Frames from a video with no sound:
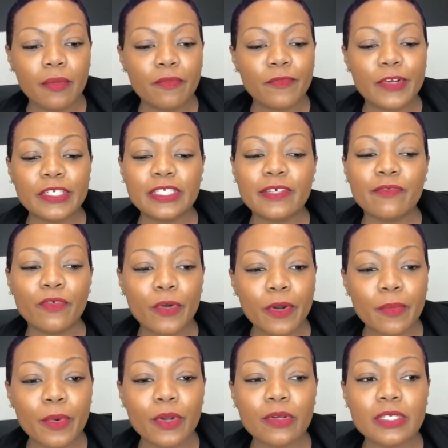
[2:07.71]
First and
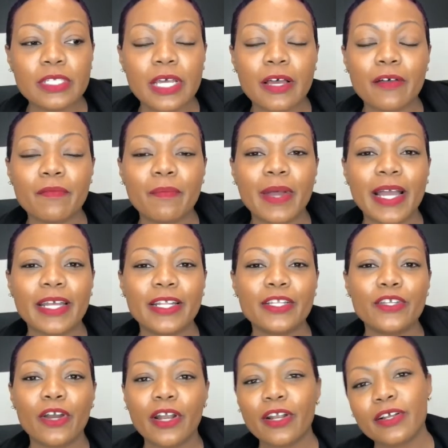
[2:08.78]
foremost, my
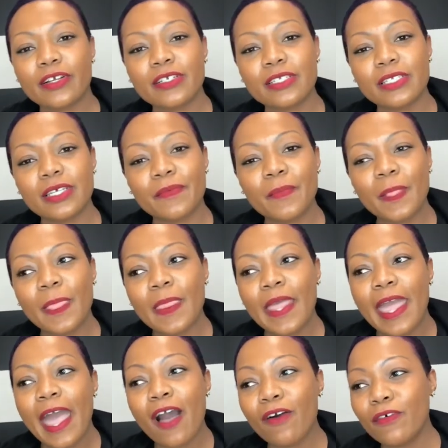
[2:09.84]
daughter's
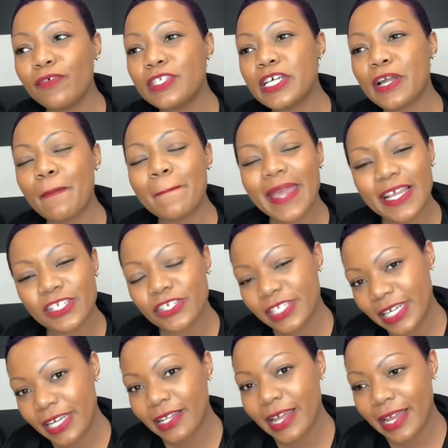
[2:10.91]
health took a major
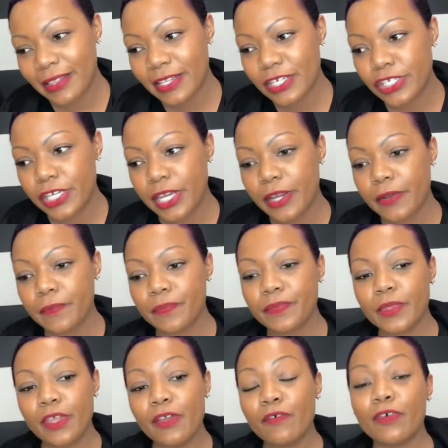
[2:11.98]
decline this year.
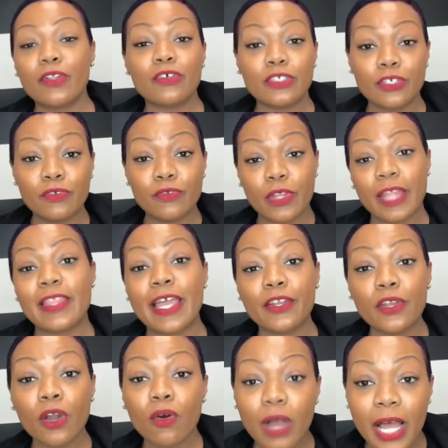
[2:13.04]
For those of you that
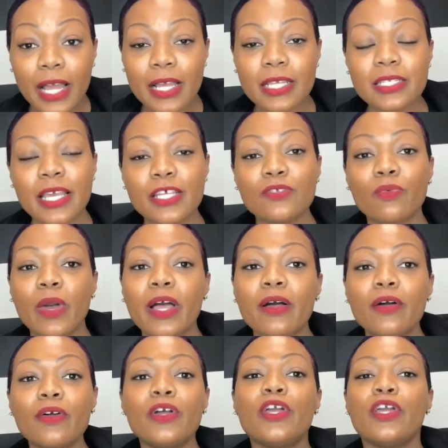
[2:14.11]
know us as
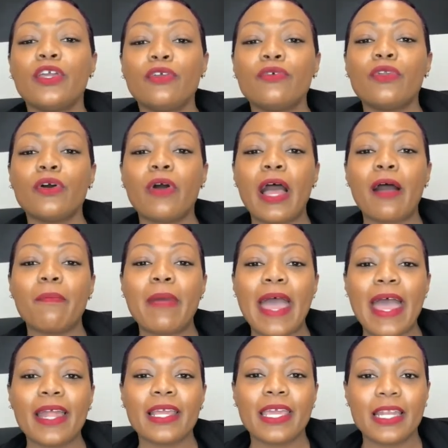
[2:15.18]
well, you know how
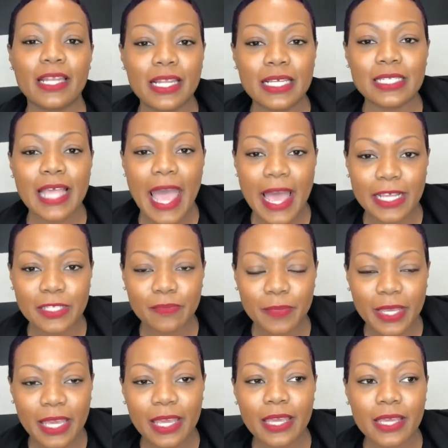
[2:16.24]
bad Kennedy's
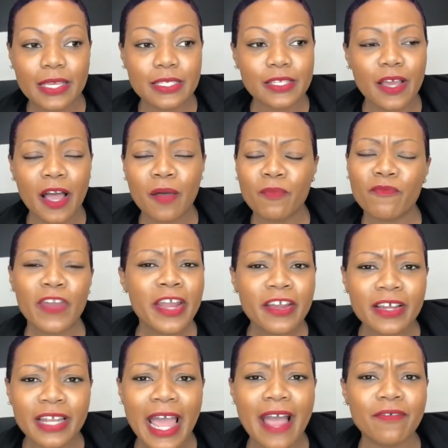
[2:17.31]
asthma is. A very
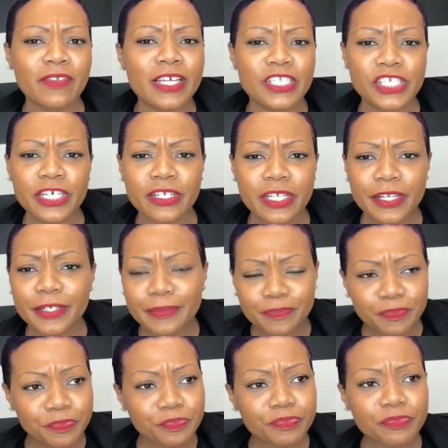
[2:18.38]
good athlete, cheerleader,
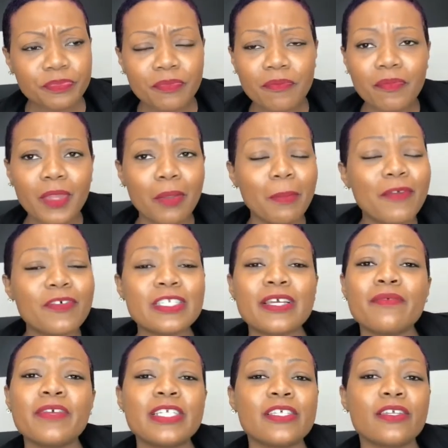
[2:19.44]
but for
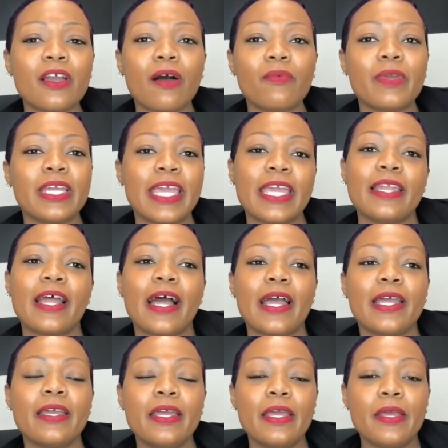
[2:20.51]
some reason, y'all, we
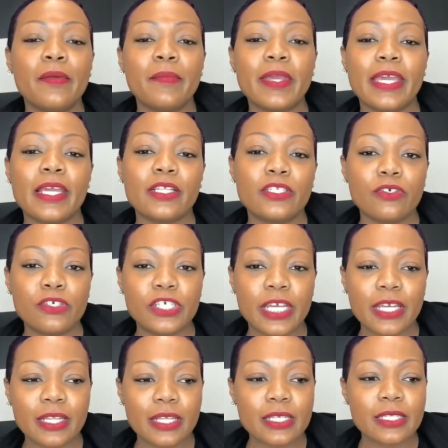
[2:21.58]
cannot begin to
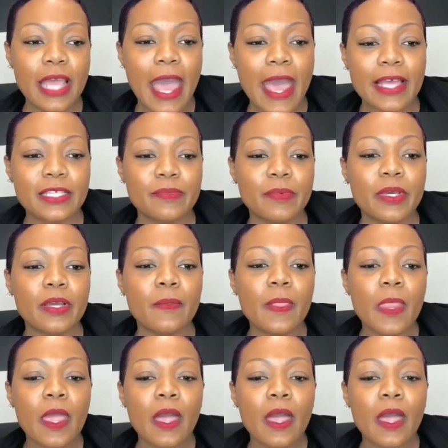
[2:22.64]
shake this asthma.